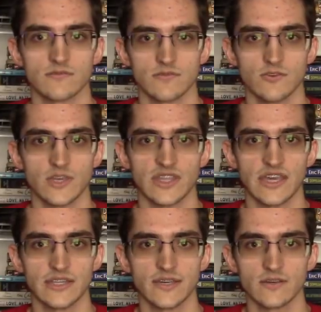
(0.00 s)
you get the
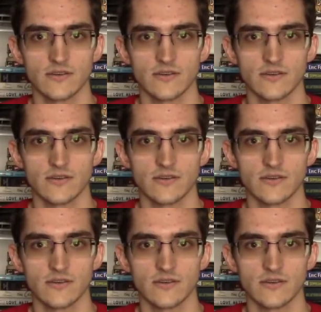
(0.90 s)
idea.